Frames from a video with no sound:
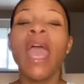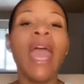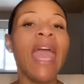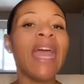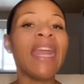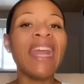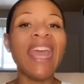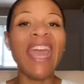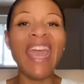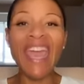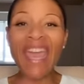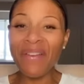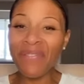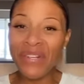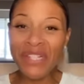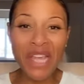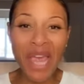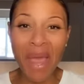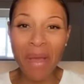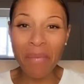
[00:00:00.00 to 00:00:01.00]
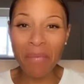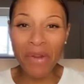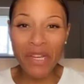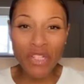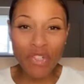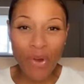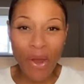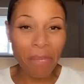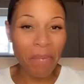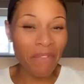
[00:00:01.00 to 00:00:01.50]
And every time we
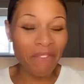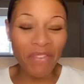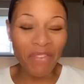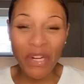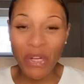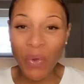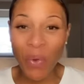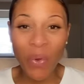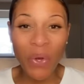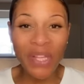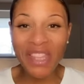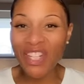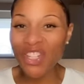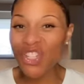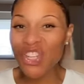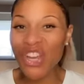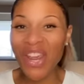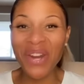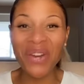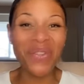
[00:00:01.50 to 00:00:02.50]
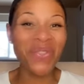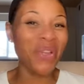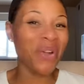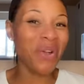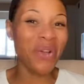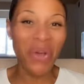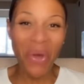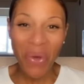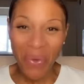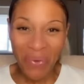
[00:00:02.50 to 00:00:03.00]
drop a video on the channel, the
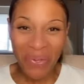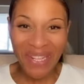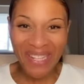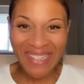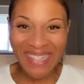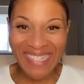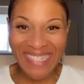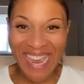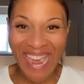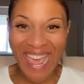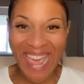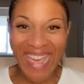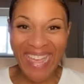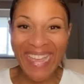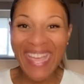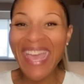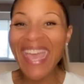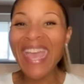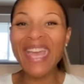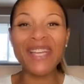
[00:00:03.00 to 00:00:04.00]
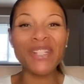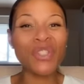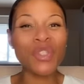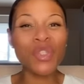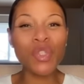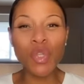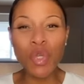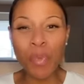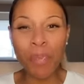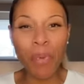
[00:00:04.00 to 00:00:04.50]
goal of the day is
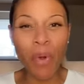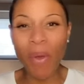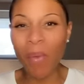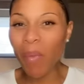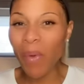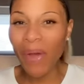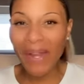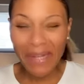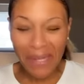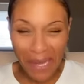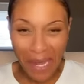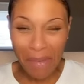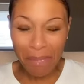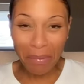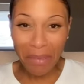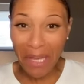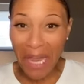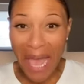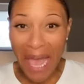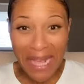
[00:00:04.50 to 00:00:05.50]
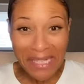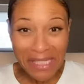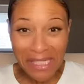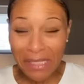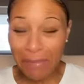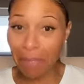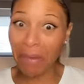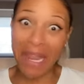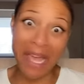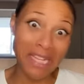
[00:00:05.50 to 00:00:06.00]
2.1K
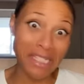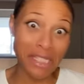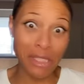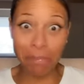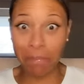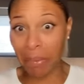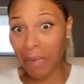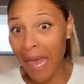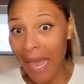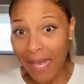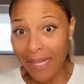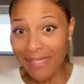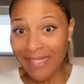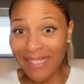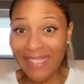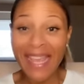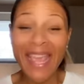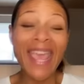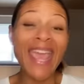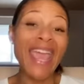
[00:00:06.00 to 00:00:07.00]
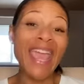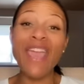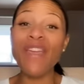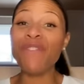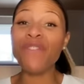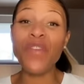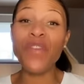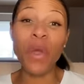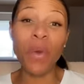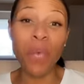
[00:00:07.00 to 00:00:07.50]
plus.
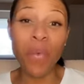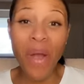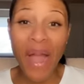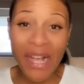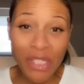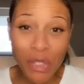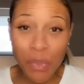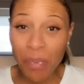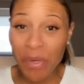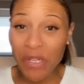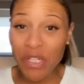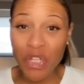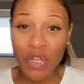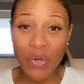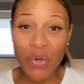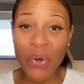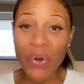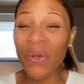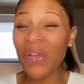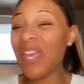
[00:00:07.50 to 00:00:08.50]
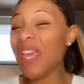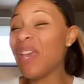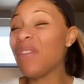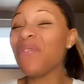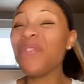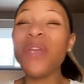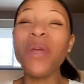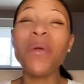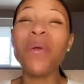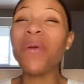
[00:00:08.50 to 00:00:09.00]
If you rocks with your girl,
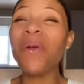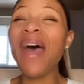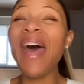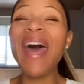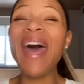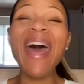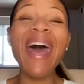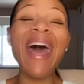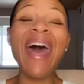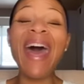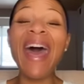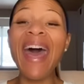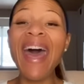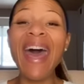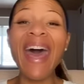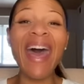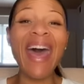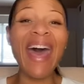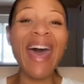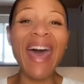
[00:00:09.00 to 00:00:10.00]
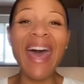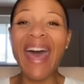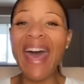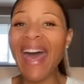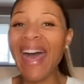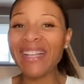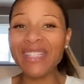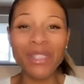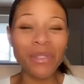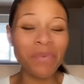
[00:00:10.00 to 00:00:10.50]
if you
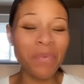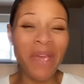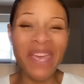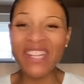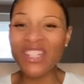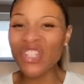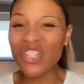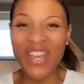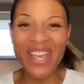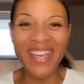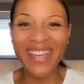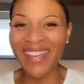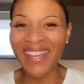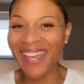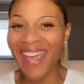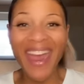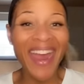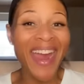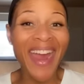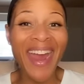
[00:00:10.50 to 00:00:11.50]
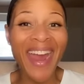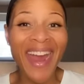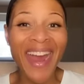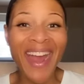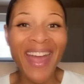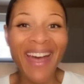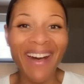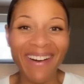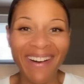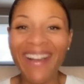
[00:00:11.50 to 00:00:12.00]
rocks with your
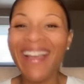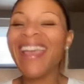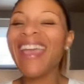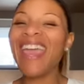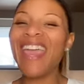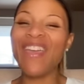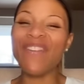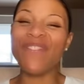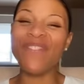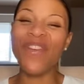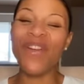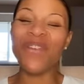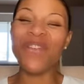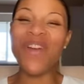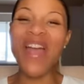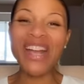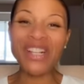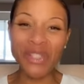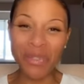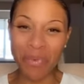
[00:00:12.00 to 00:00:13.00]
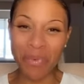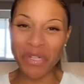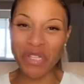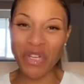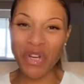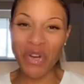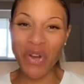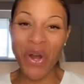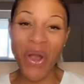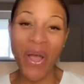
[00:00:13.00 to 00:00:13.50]
girl, if you rocks with
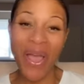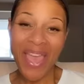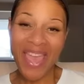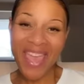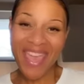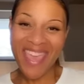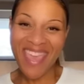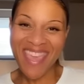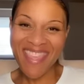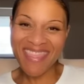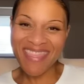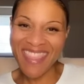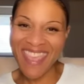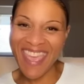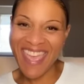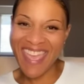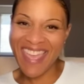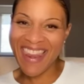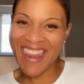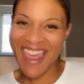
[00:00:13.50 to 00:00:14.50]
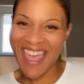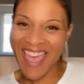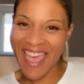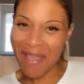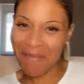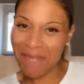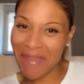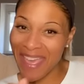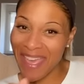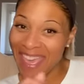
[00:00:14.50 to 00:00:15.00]
your girl, hit that
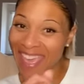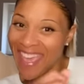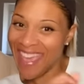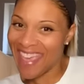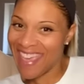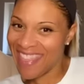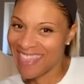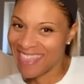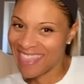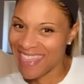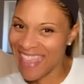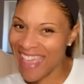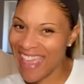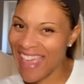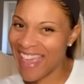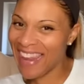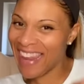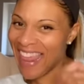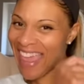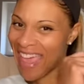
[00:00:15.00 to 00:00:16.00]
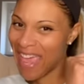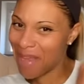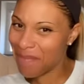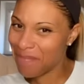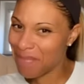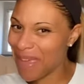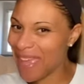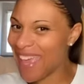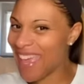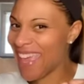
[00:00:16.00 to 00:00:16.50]
like button, hit that like
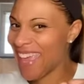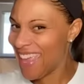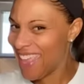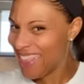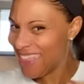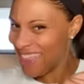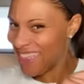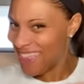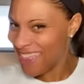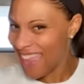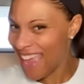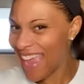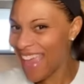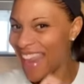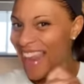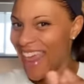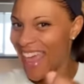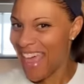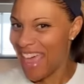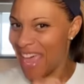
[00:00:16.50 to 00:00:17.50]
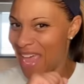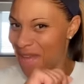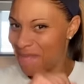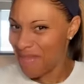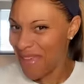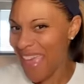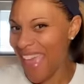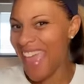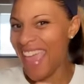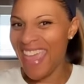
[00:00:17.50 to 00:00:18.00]
button, hit that like
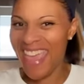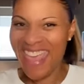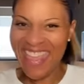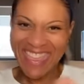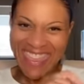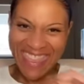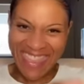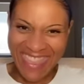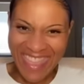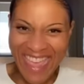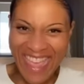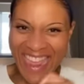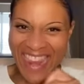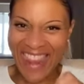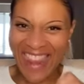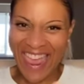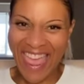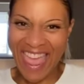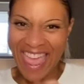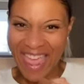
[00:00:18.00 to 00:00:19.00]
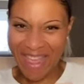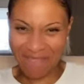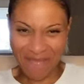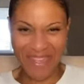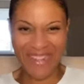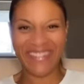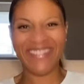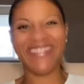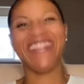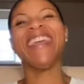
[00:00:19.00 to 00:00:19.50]
button, hit that like
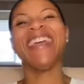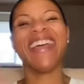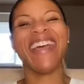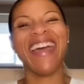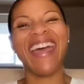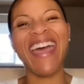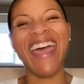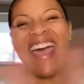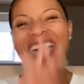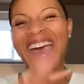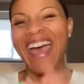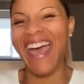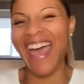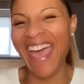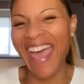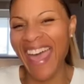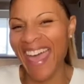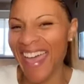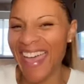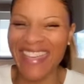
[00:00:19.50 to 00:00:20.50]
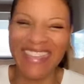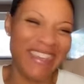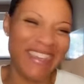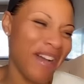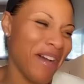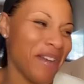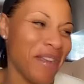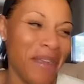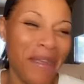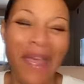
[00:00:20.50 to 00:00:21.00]
button.
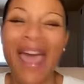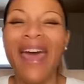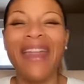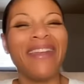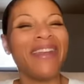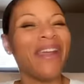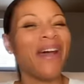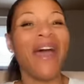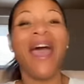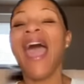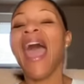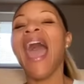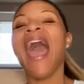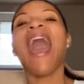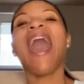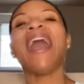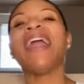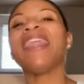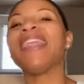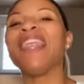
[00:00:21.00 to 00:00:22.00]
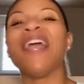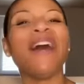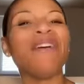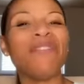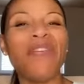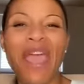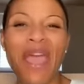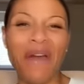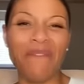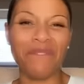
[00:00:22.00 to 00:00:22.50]
Y'all, I know, I love
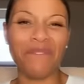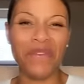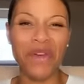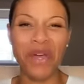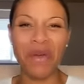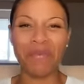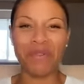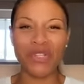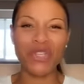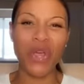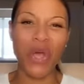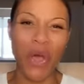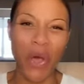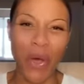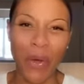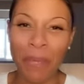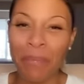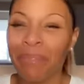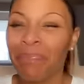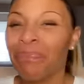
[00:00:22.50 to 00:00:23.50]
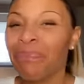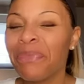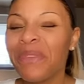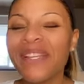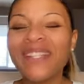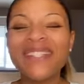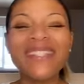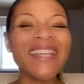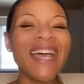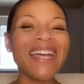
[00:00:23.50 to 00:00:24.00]
to have fun with y'all.
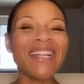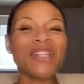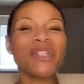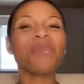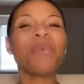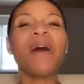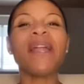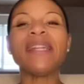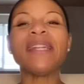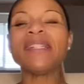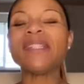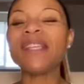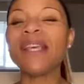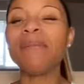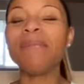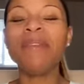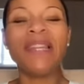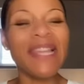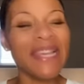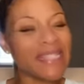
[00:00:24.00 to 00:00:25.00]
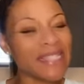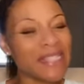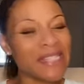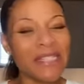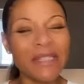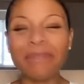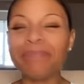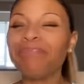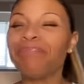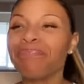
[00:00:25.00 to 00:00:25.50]
So I just wanted to
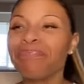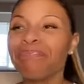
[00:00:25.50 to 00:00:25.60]
listen.